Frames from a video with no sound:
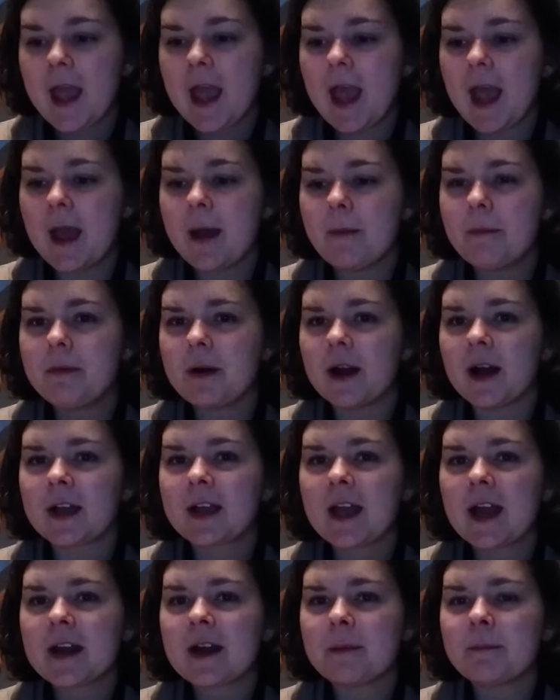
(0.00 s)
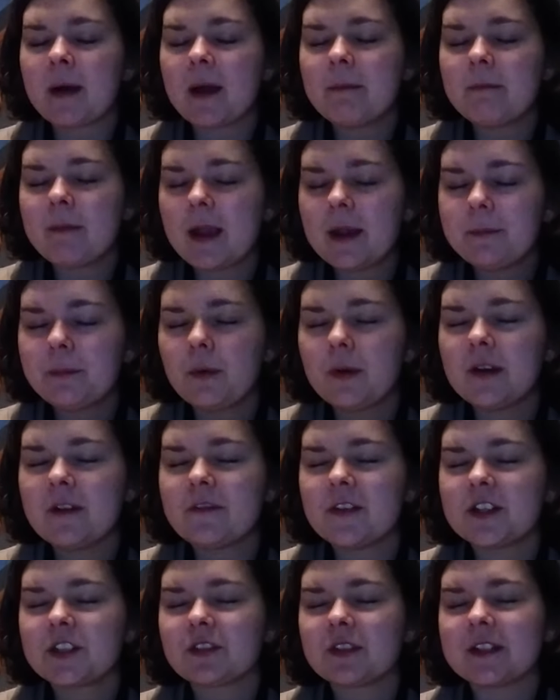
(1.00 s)
But again, my main point
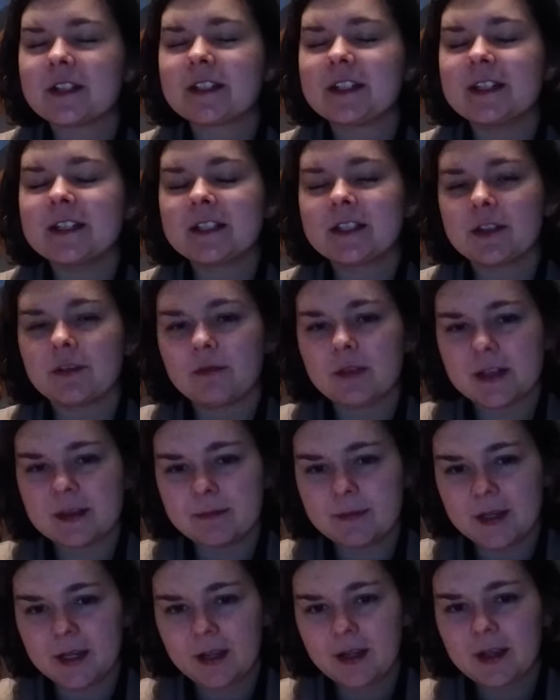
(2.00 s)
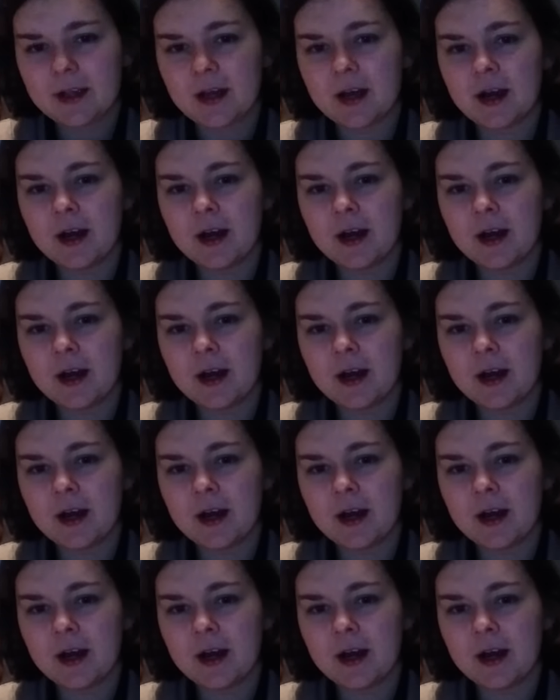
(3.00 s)
of interest is the rhythmic.